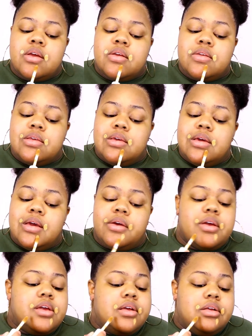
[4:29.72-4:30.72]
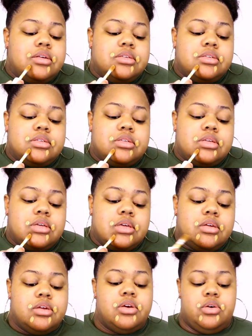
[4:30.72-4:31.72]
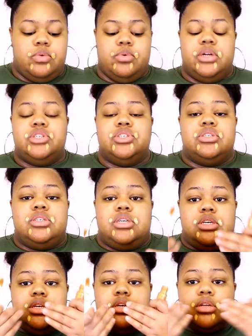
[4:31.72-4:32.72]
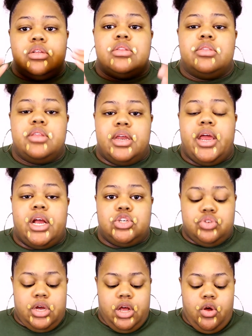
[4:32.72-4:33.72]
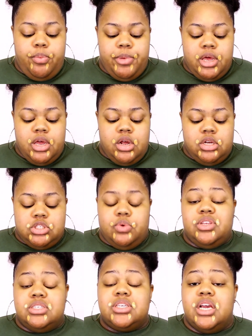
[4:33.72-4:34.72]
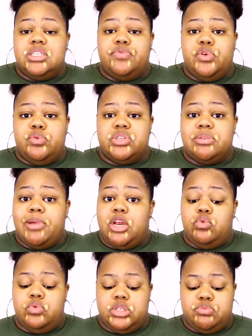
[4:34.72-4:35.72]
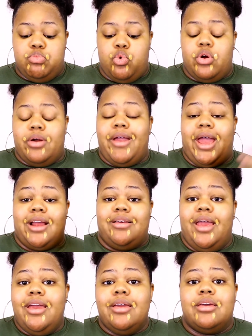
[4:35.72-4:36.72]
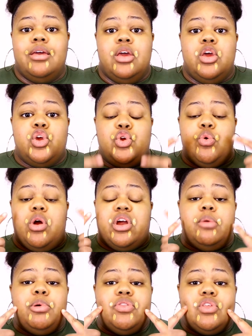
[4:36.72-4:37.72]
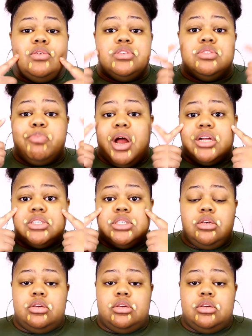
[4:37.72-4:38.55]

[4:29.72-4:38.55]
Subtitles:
the areas where I just need that extra help. So in this case, if you were somebody who was more acneic, you are gonna put those spots